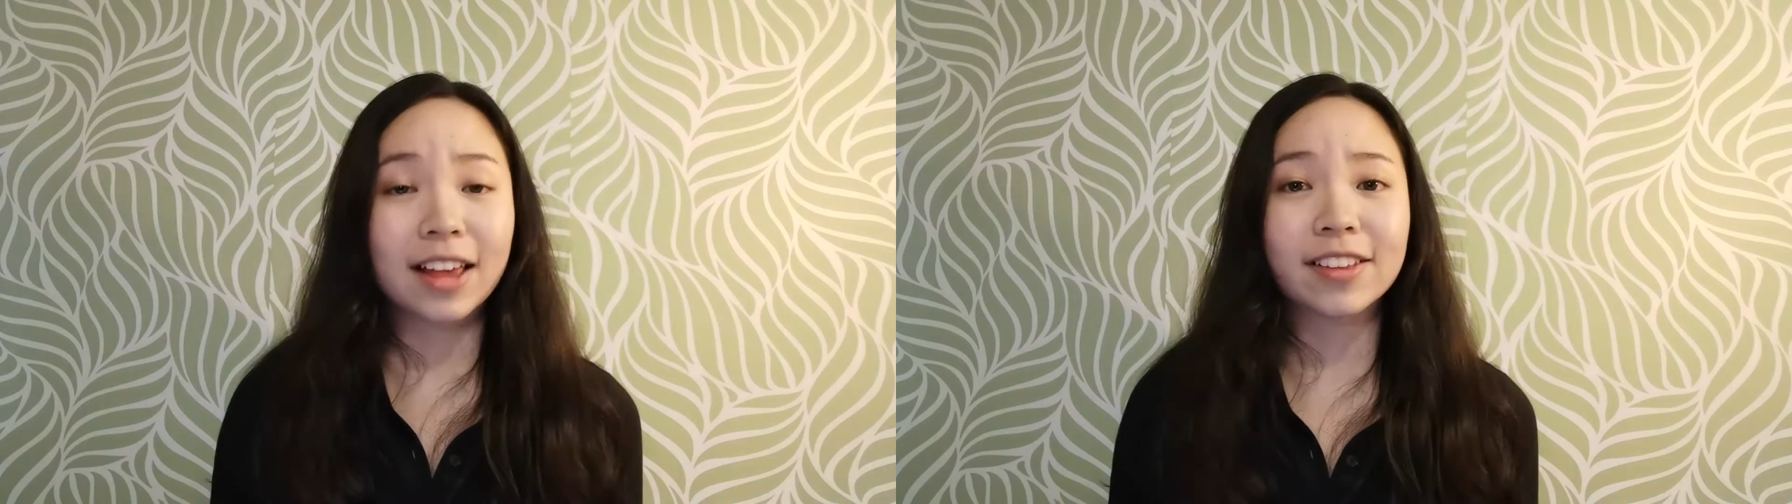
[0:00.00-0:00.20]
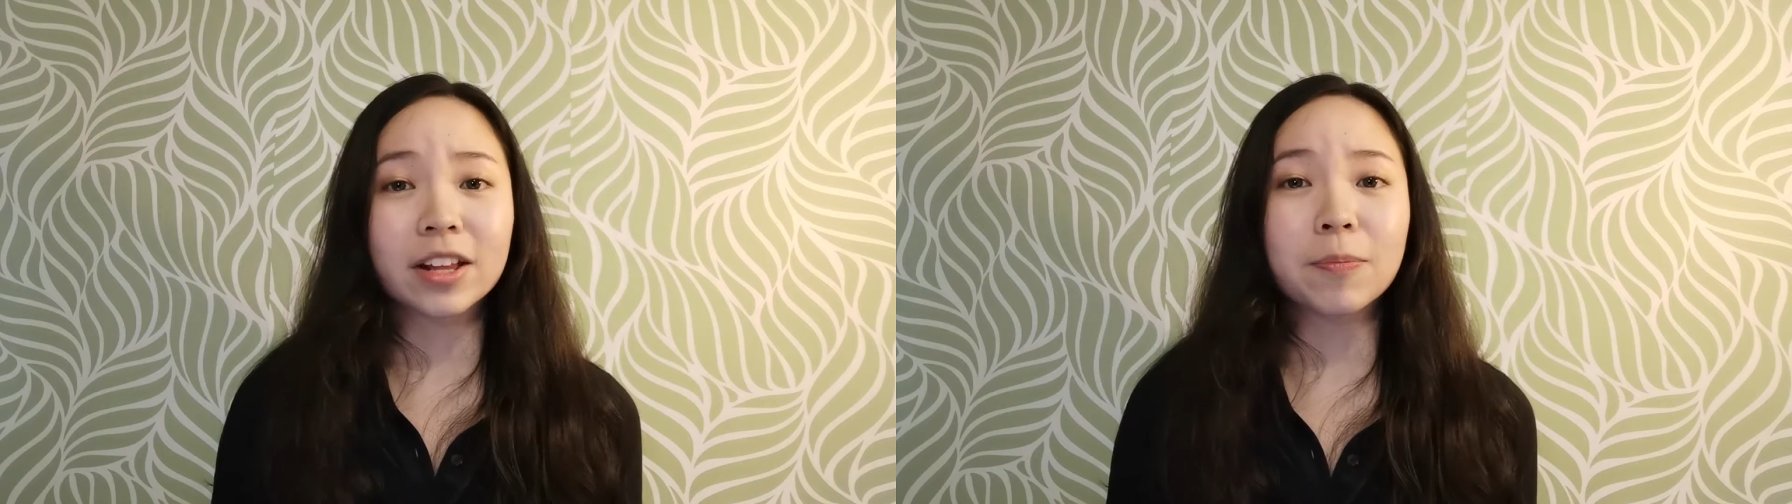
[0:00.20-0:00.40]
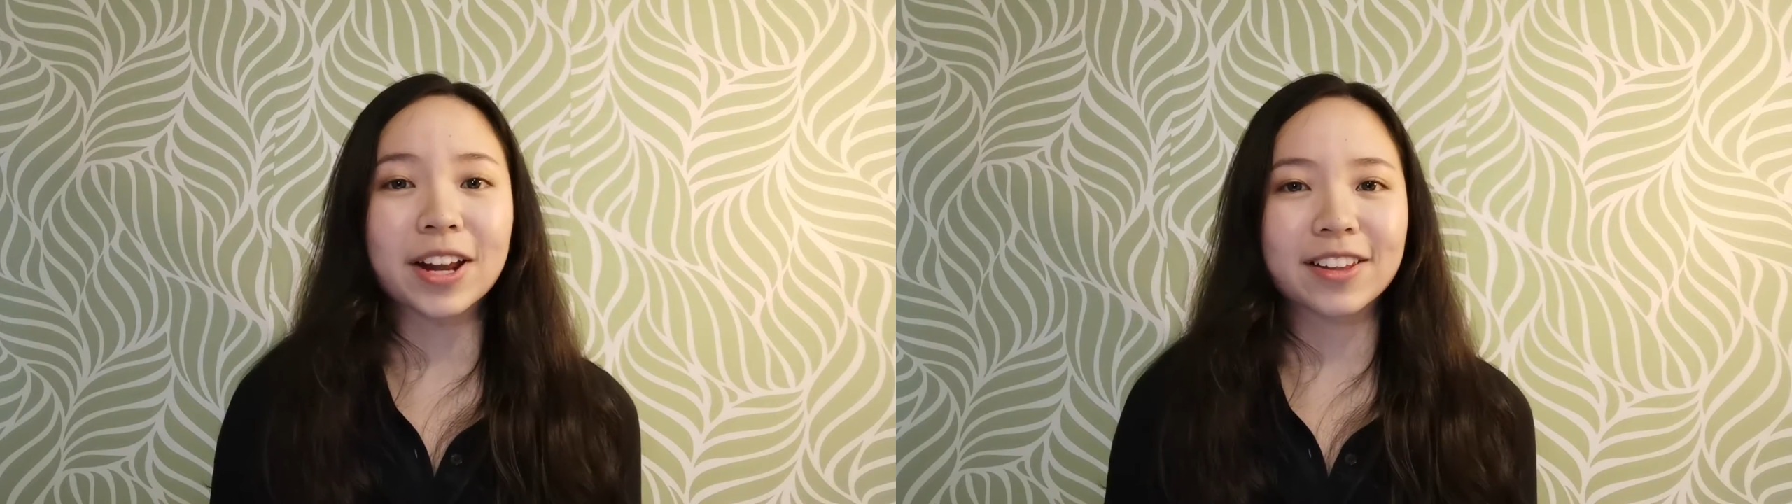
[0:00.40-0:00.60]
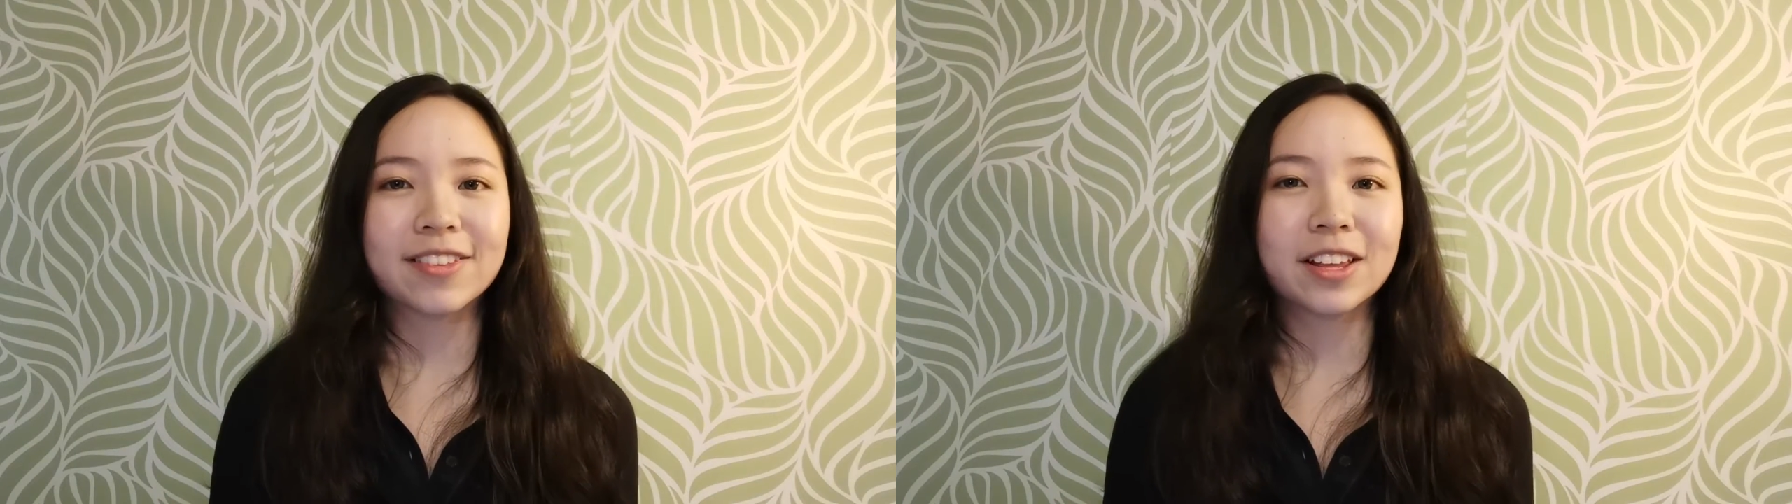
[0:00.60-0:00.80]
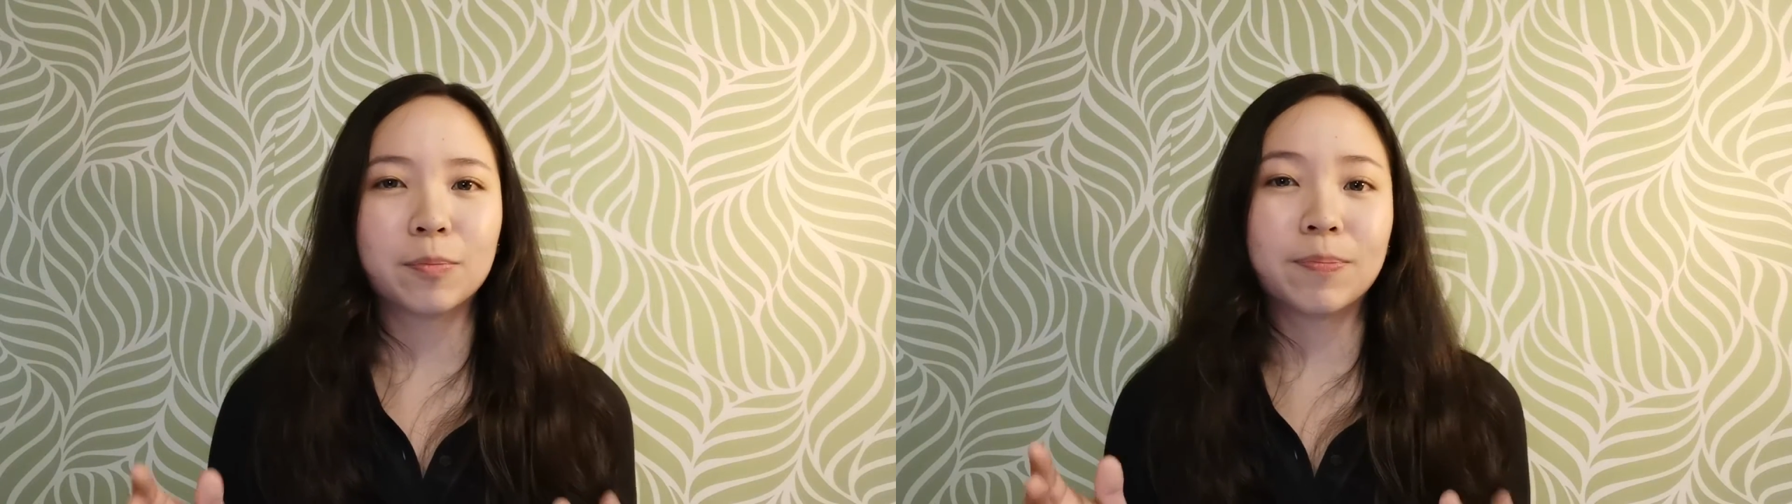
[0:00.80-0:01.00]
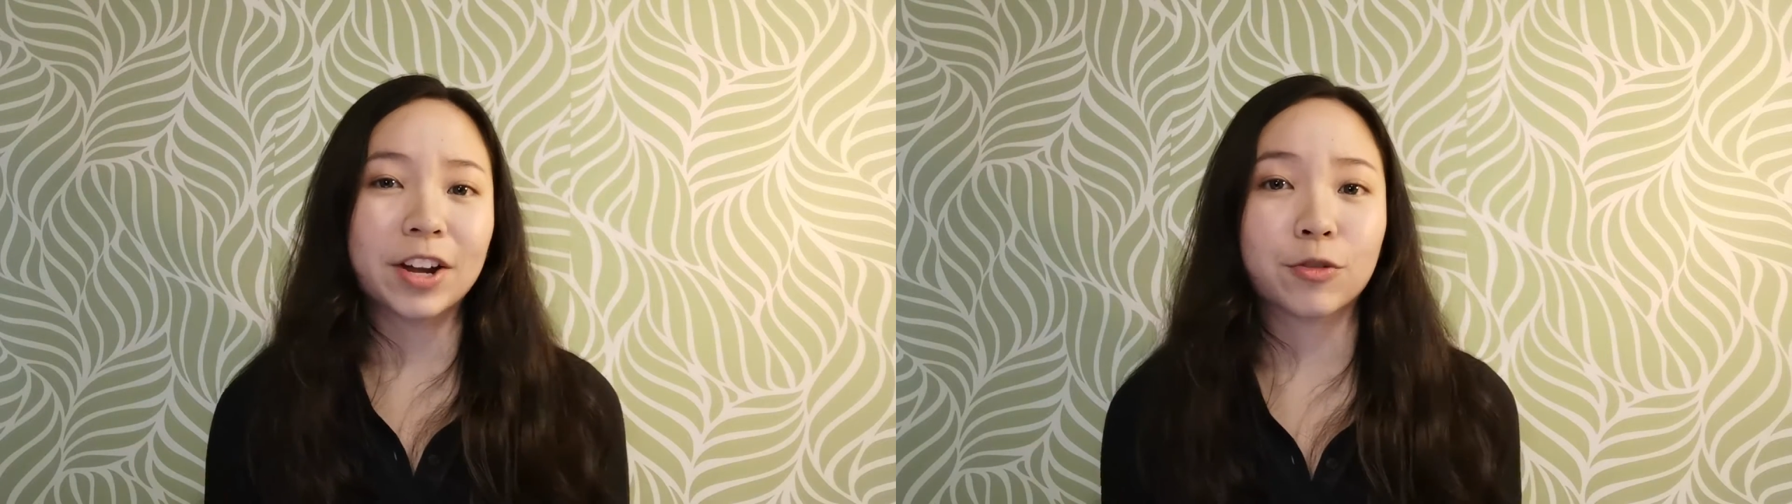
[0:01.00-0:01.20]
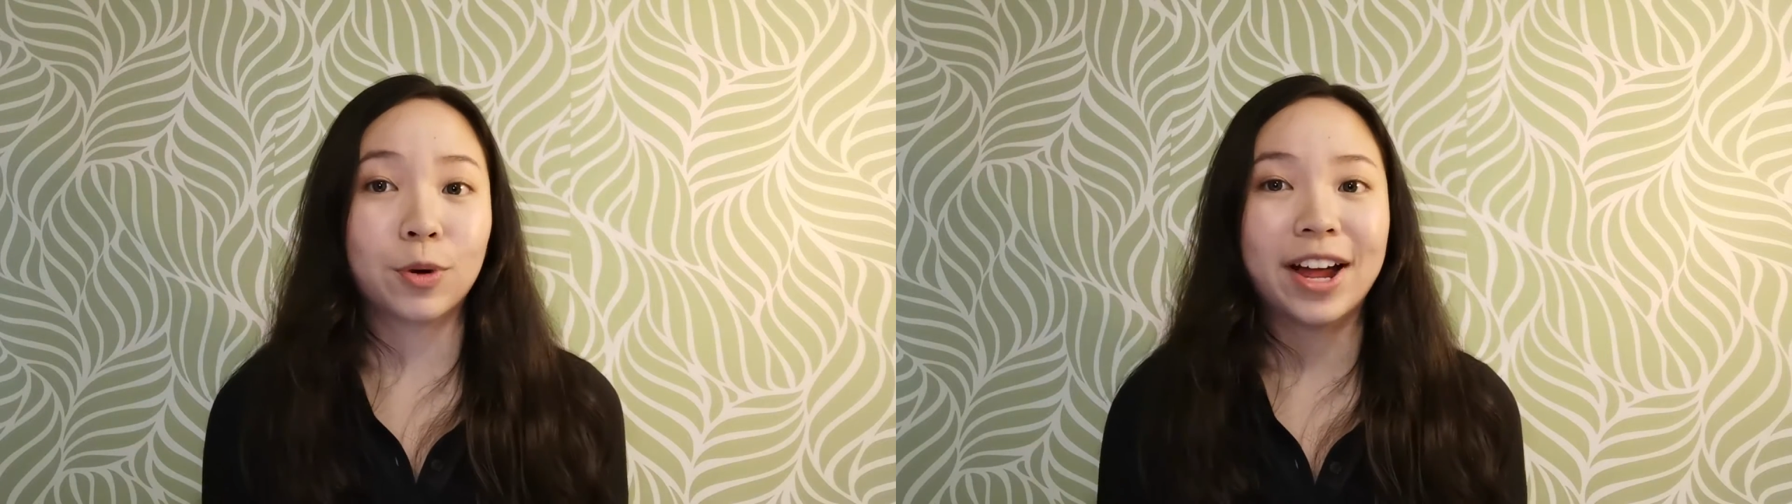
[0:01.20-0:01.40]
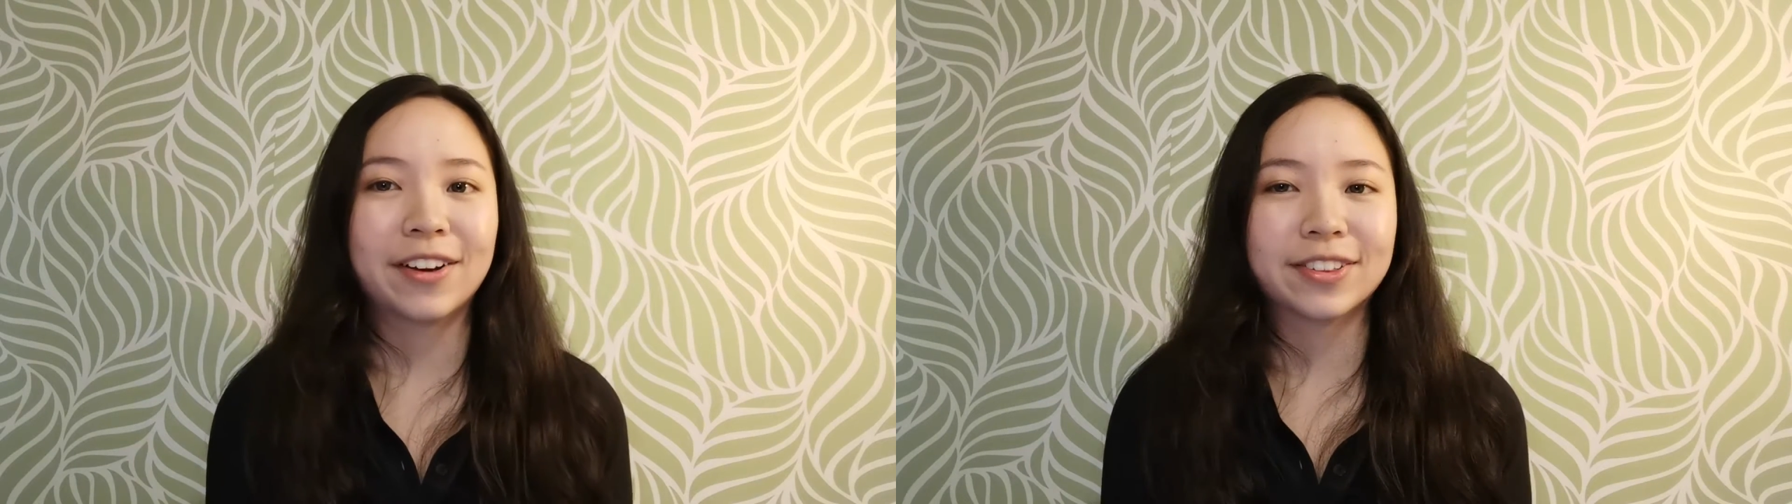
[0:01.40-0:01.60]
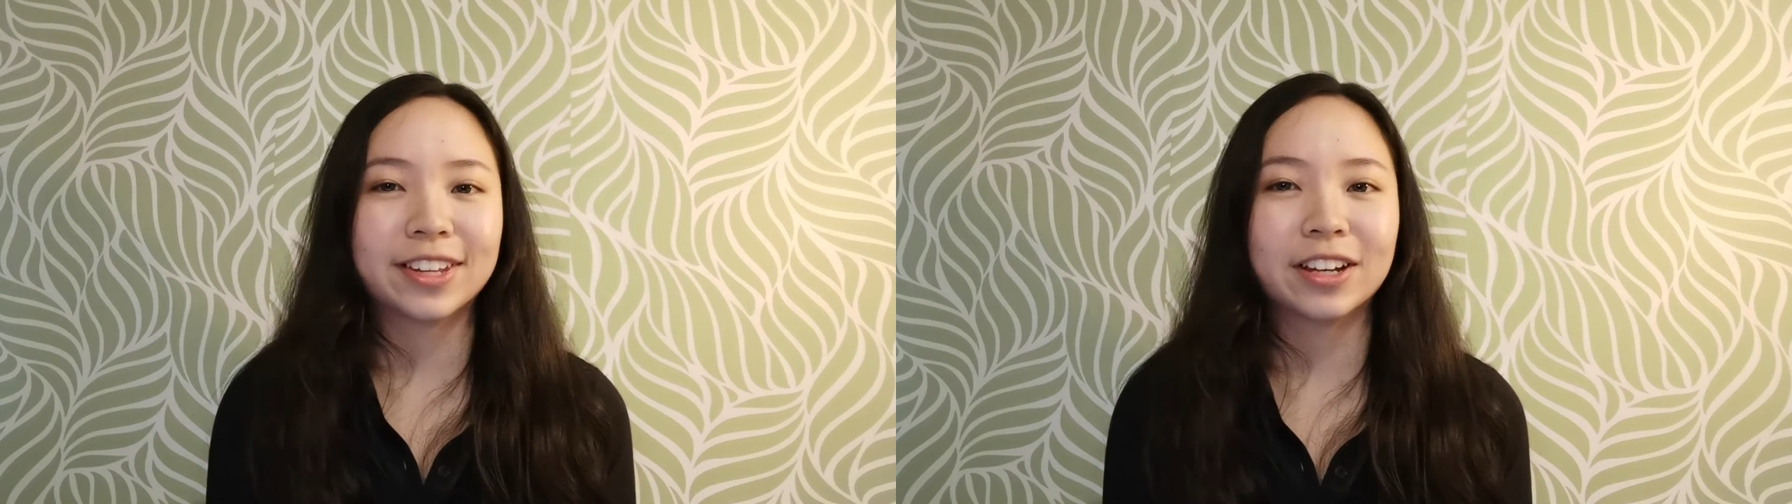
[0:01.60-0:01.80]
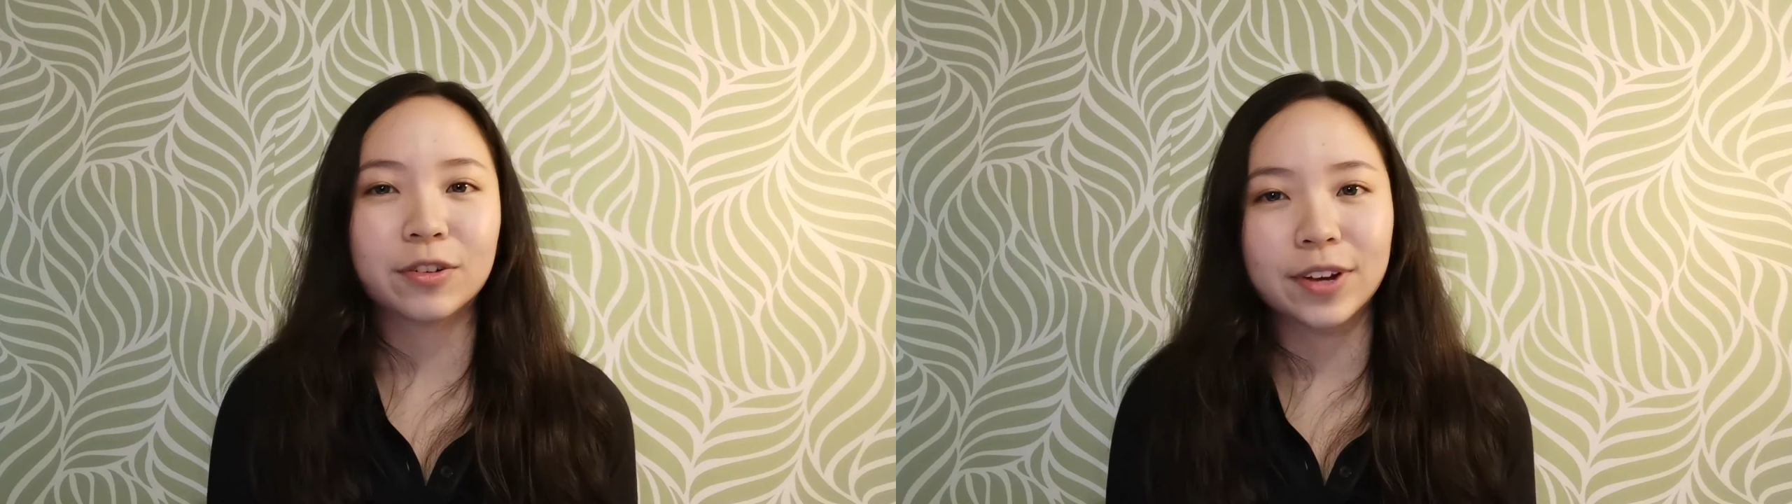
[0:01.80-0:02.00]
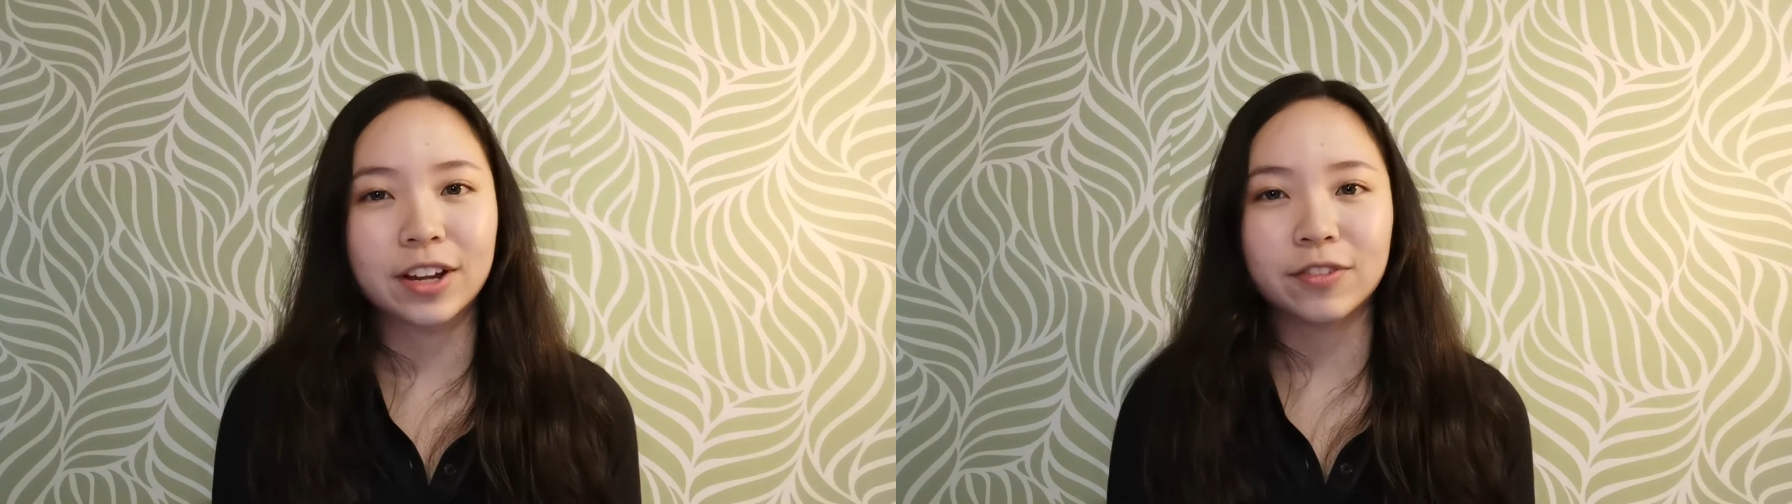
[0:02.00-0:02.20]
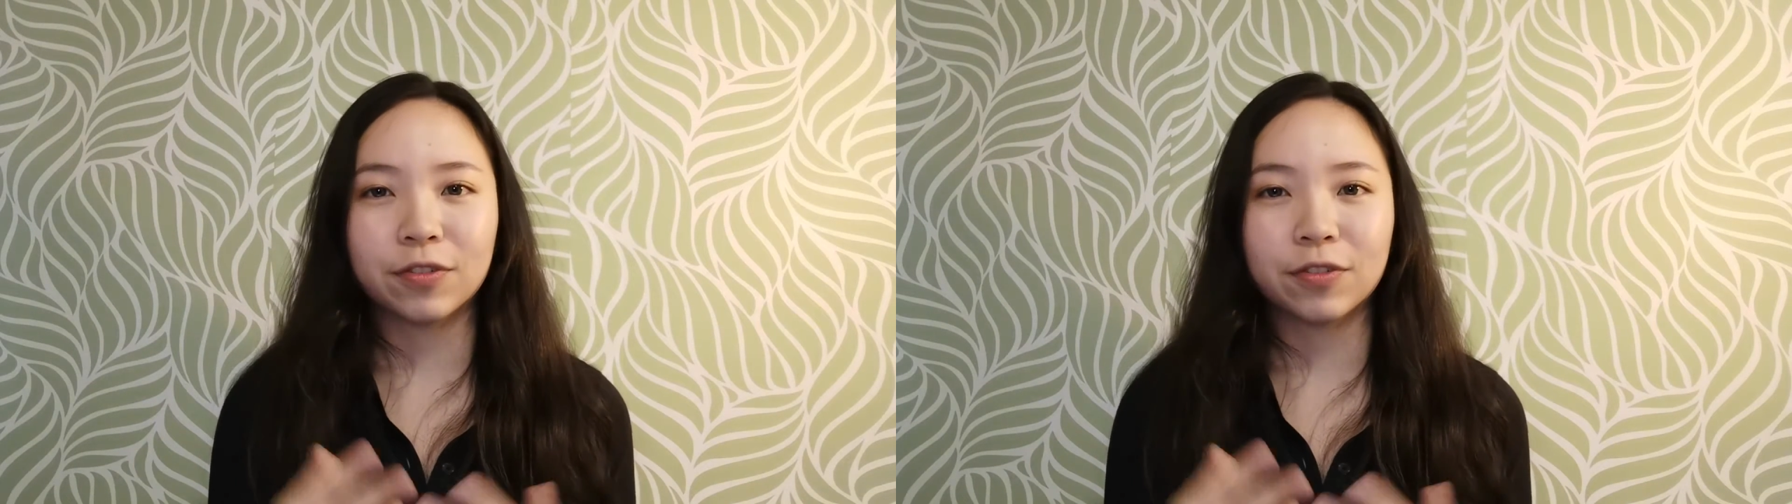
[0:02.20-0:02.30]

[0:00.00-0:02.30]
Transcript: I started practicing a much more healthier way